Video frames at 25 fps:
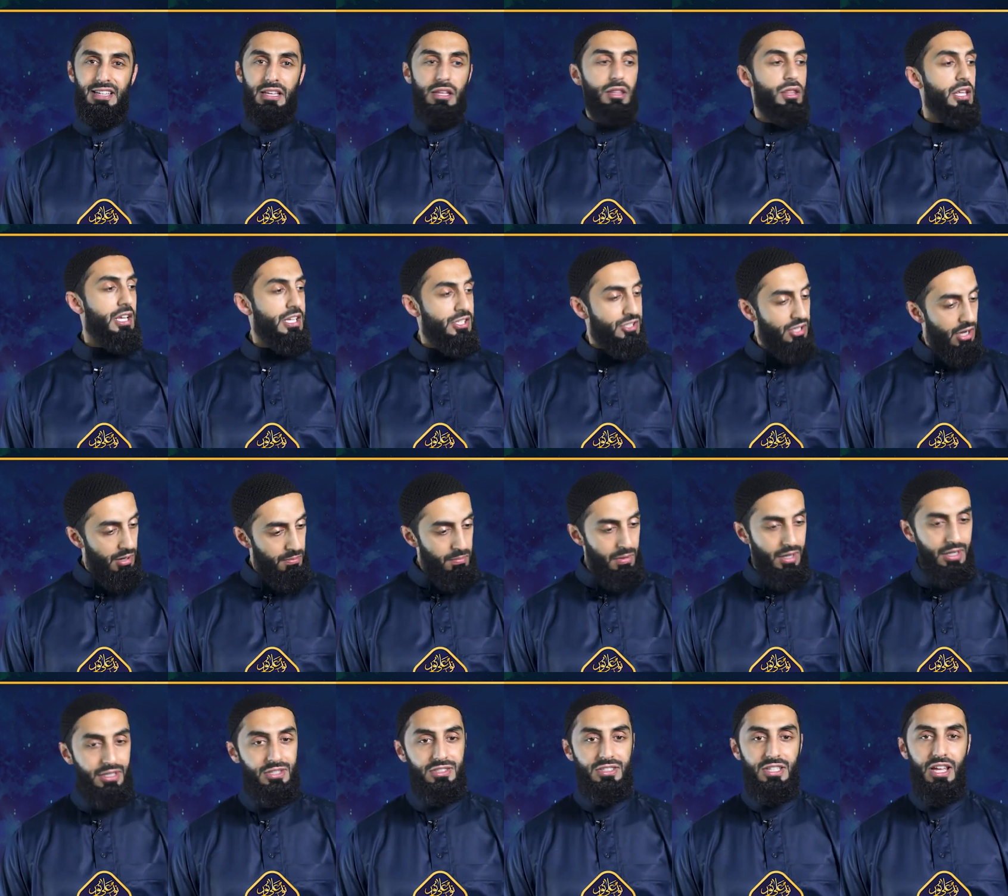These are
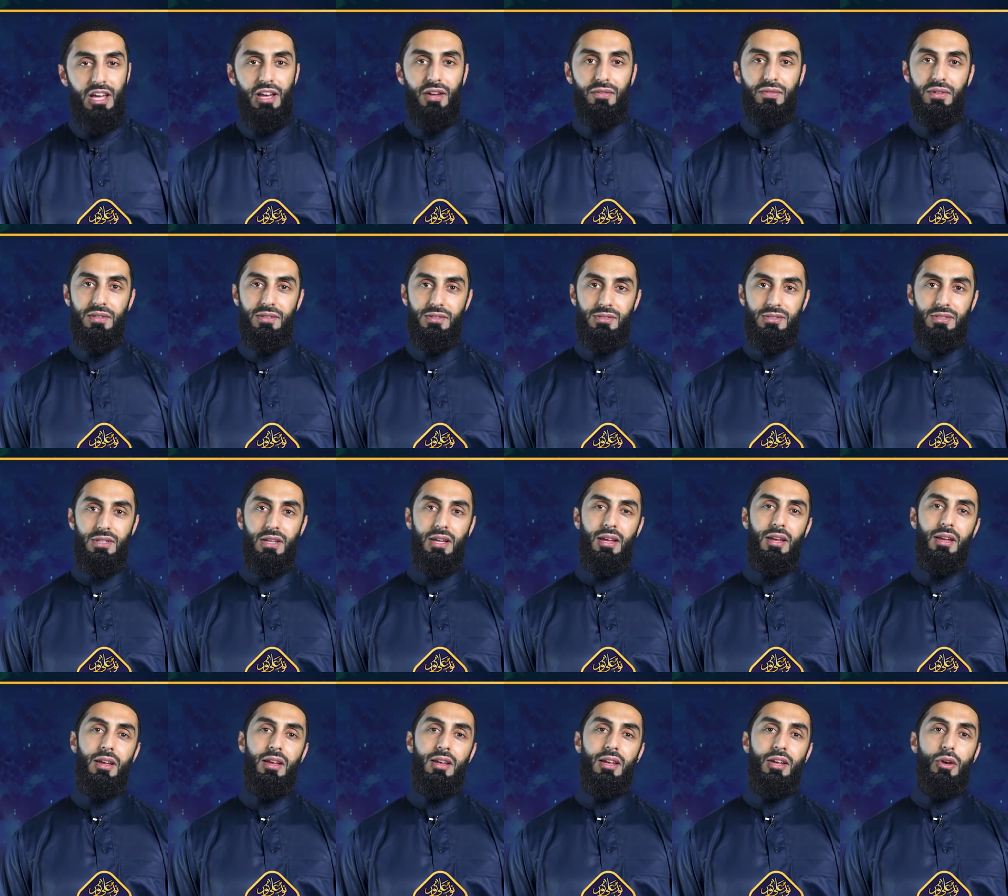my servants
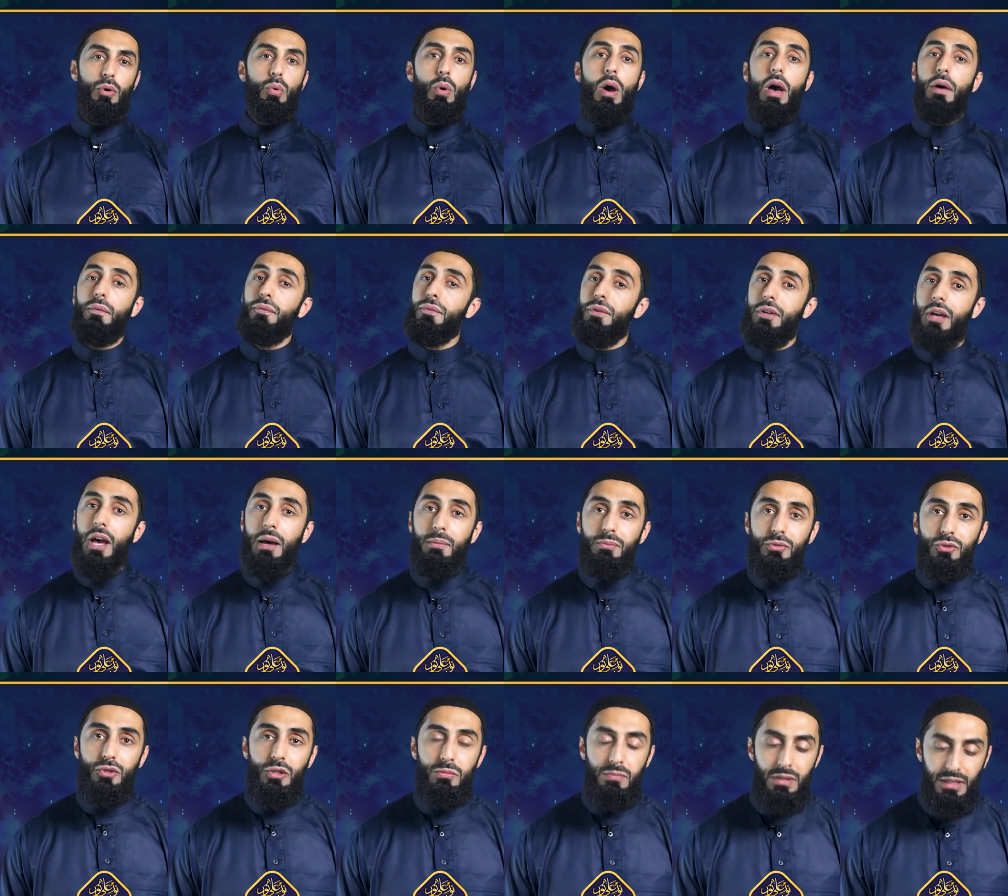who have
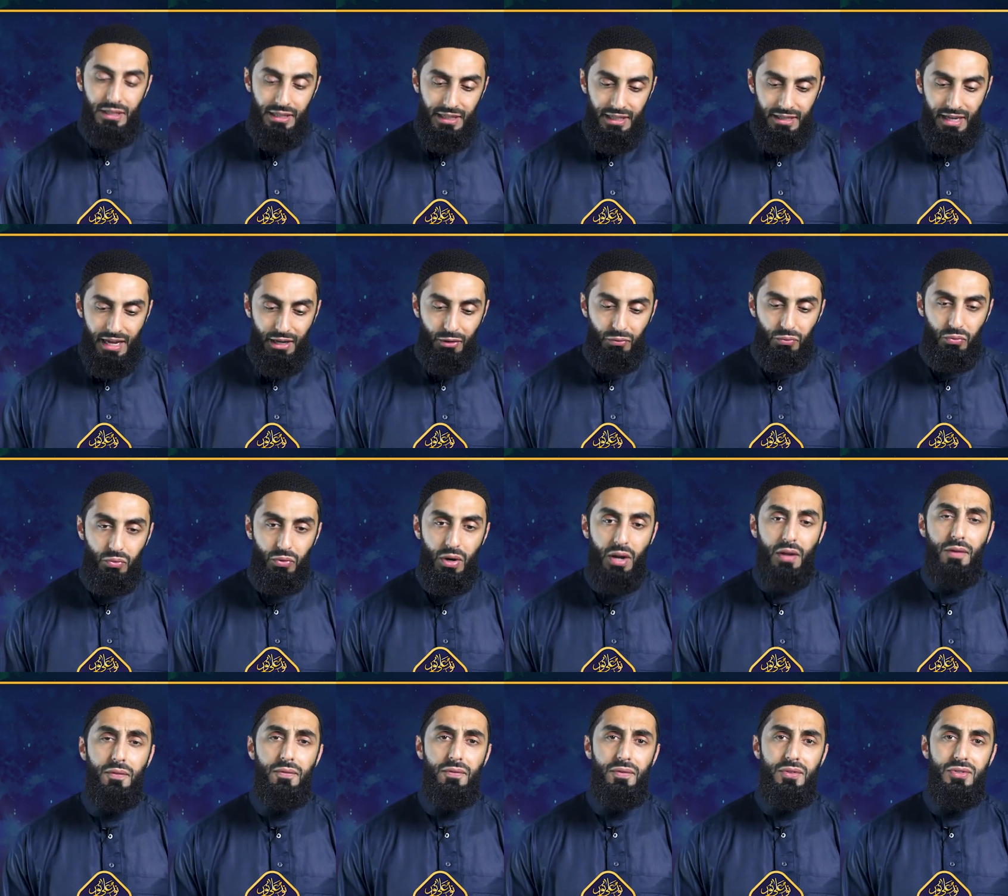come to me in a
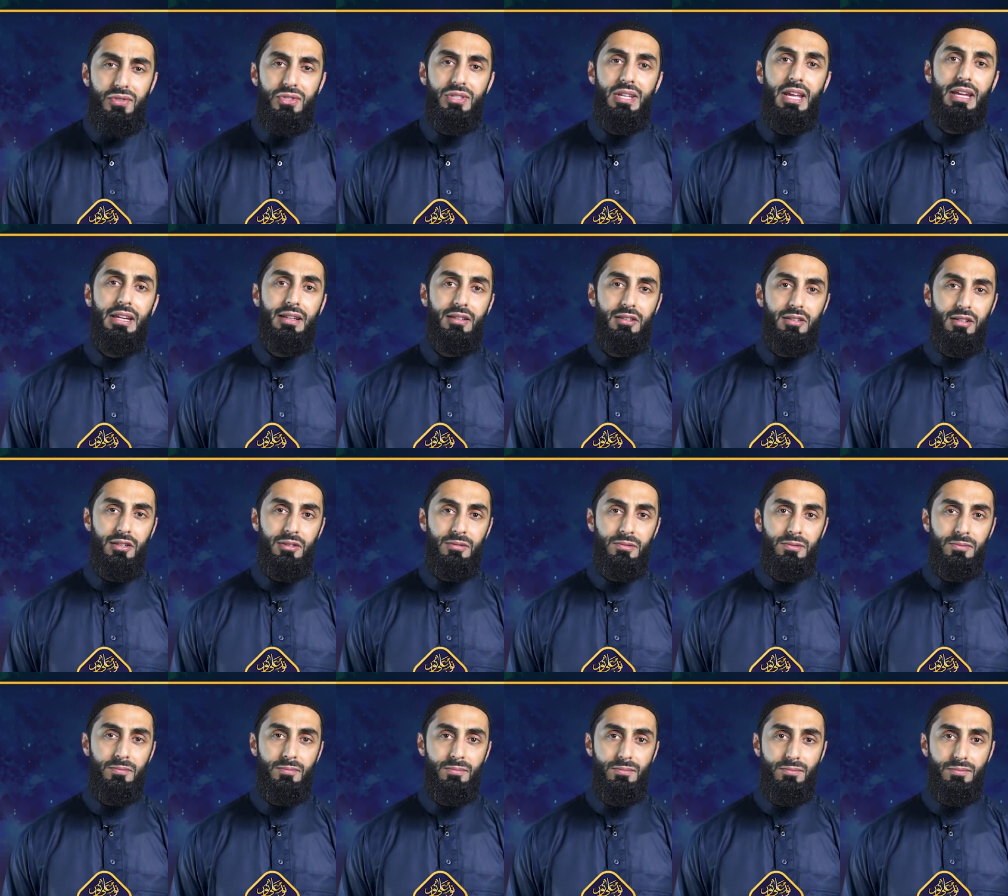rough state
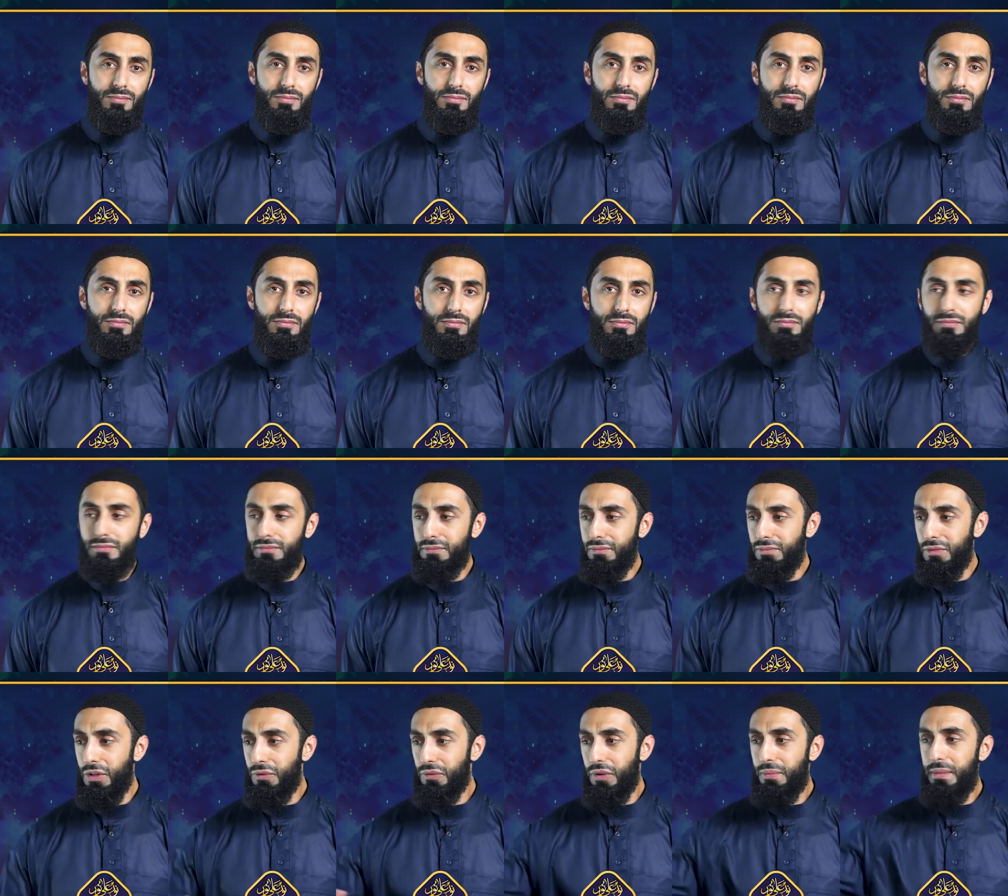
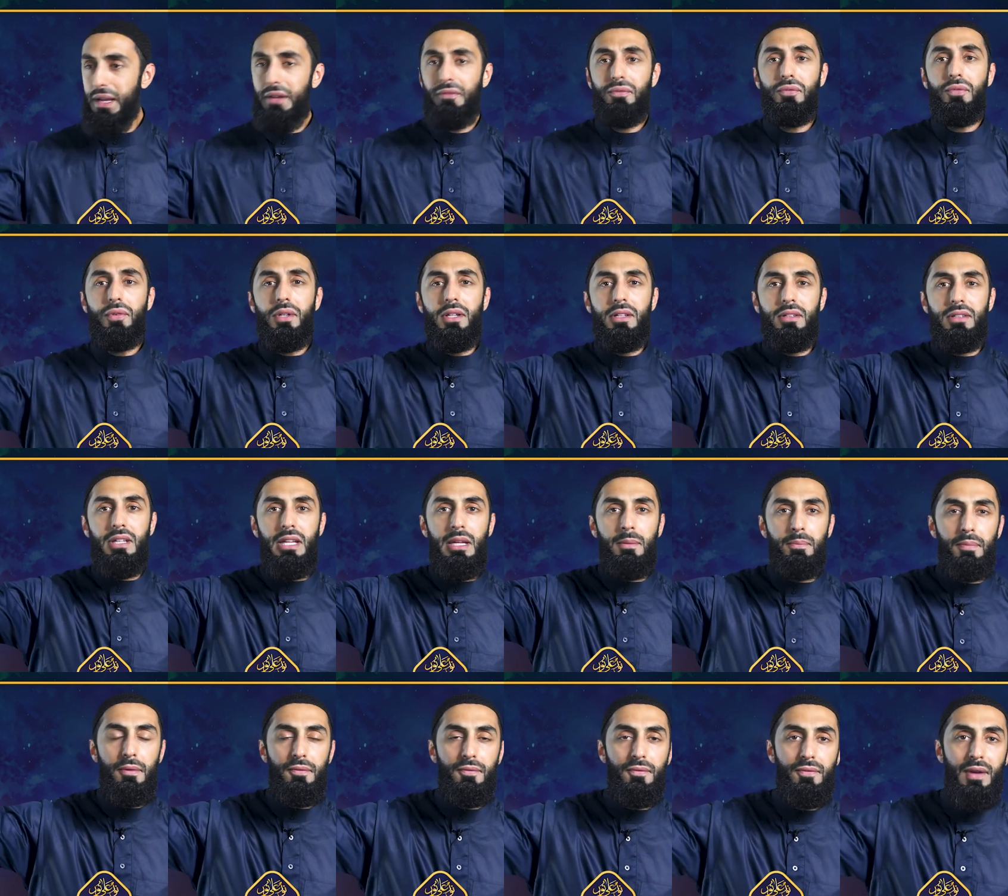from every
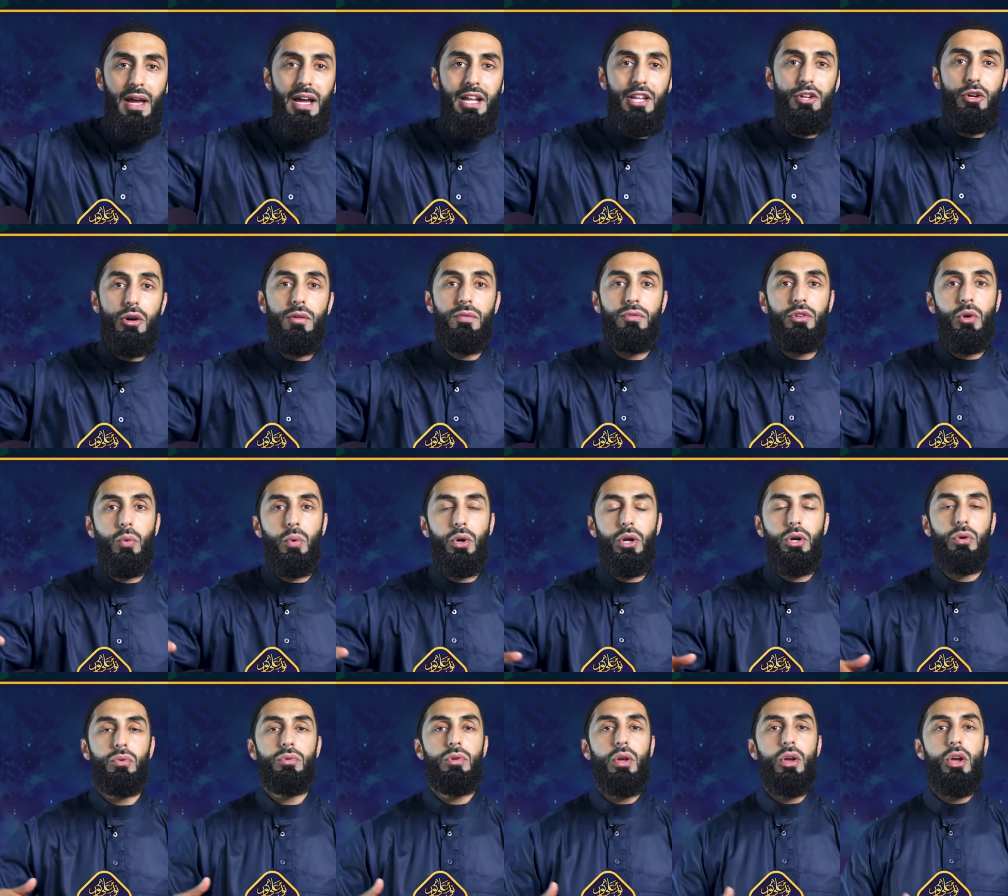deep valley of the
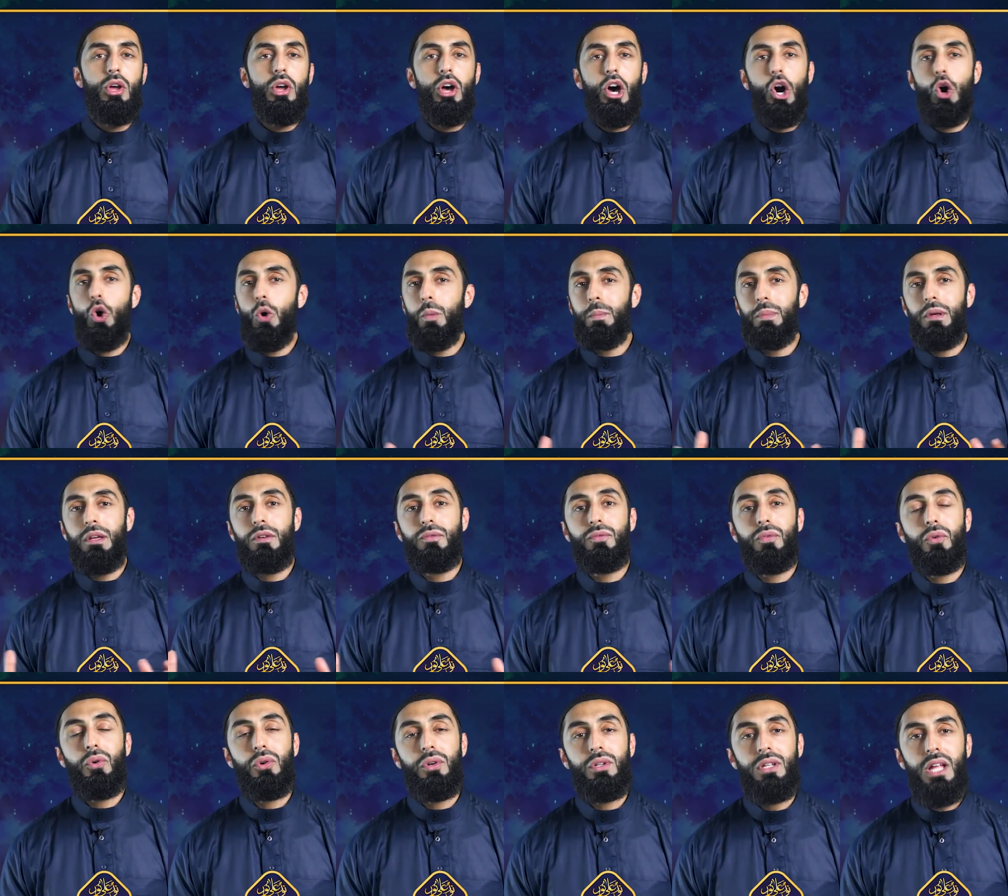world, hoping
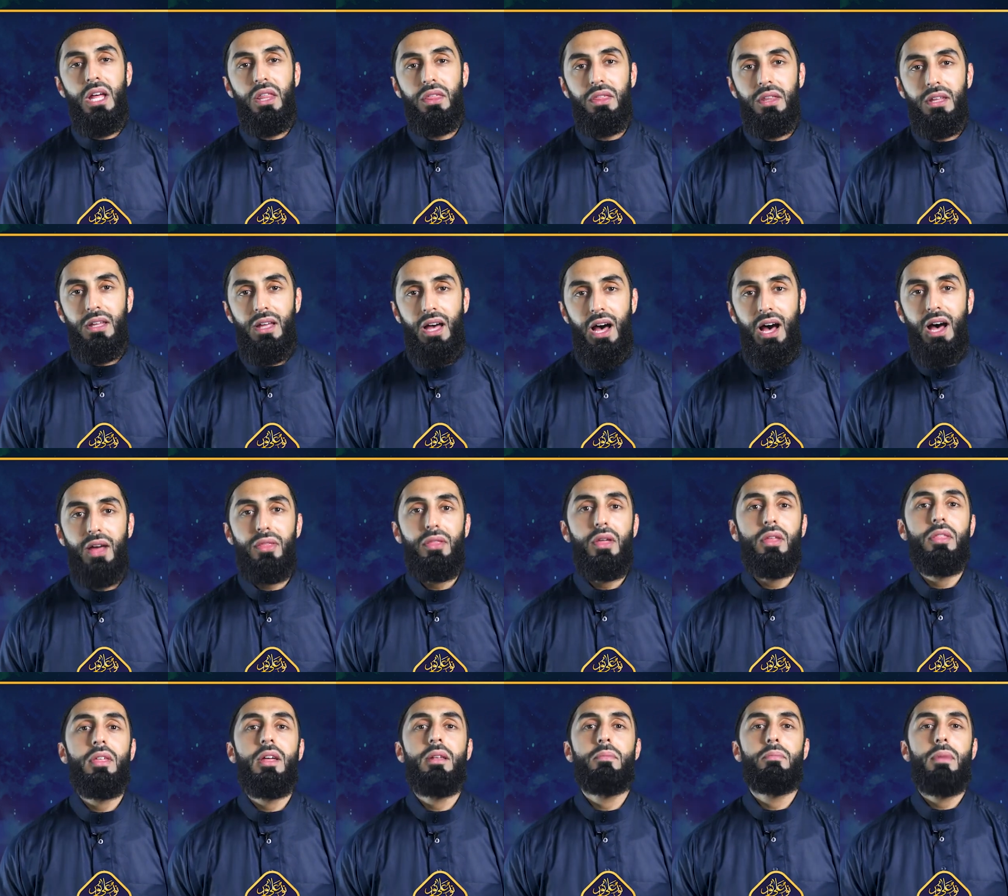for nothing
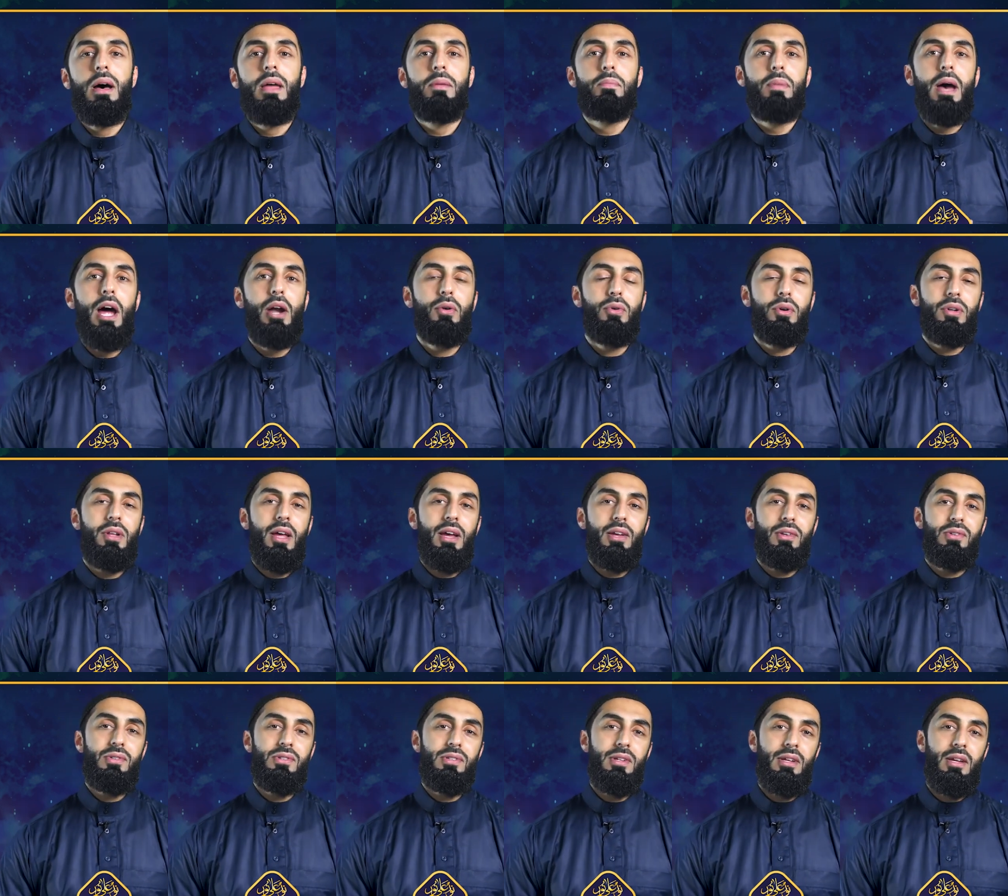other than my
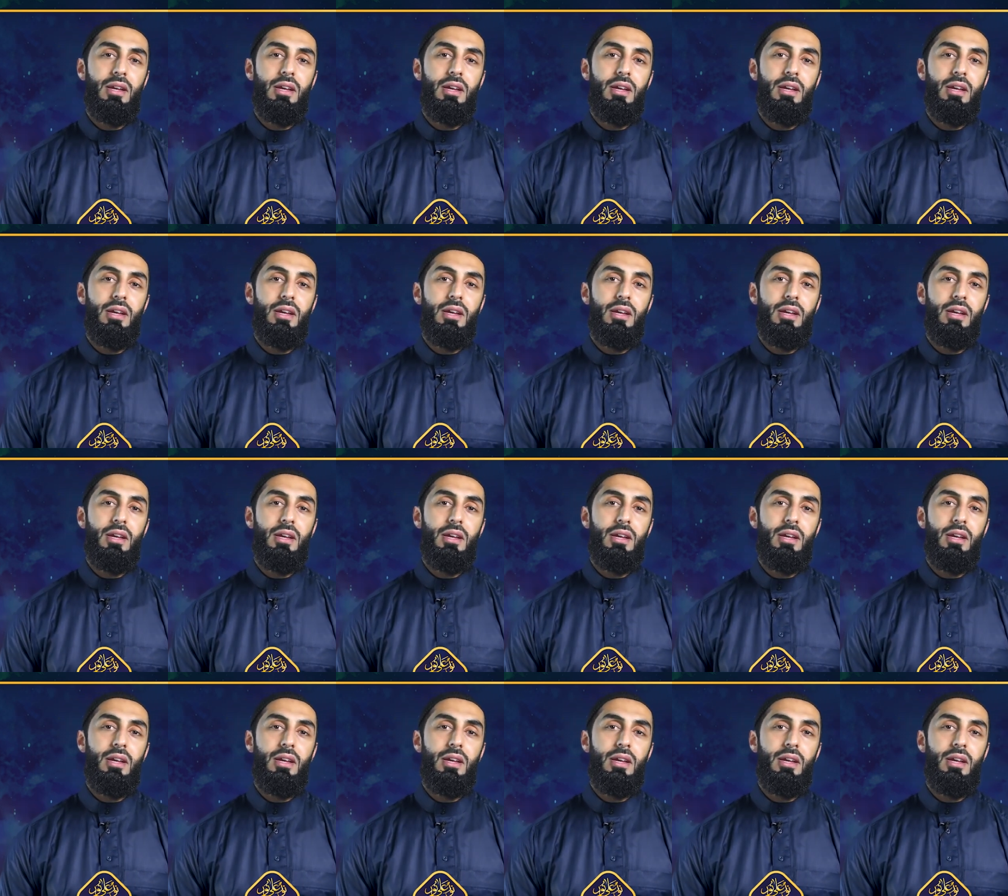paradise.